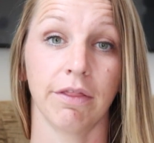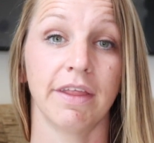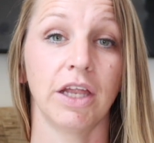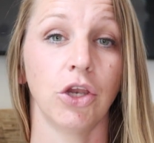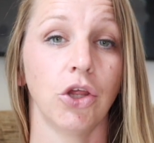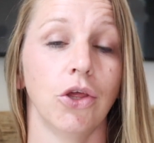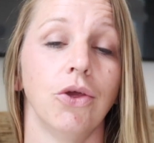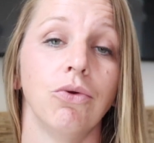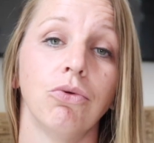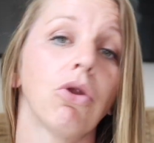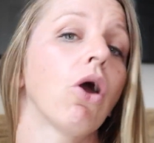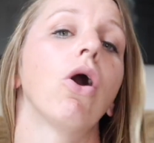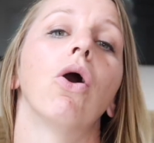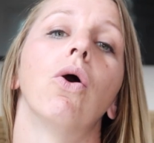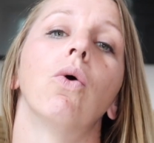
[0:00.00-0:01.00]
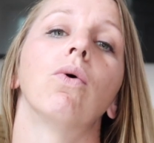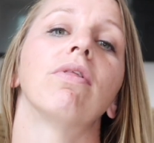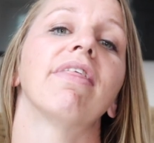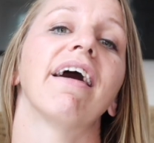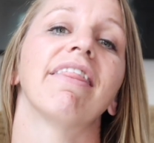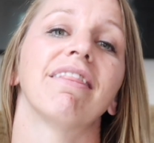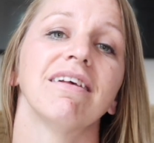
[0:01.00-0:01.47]
then you know
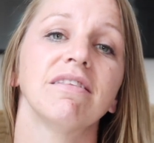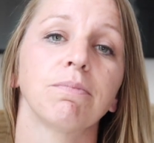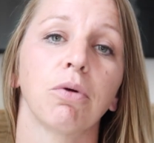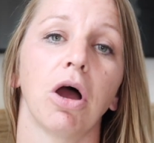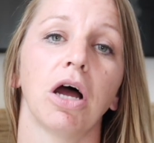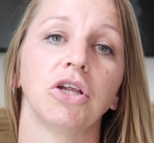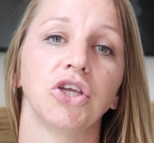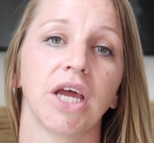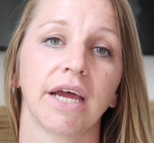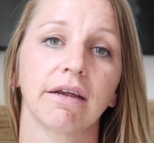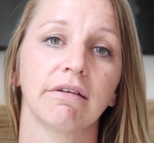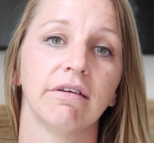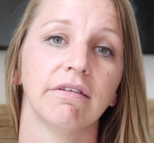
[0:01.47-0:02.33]
that this project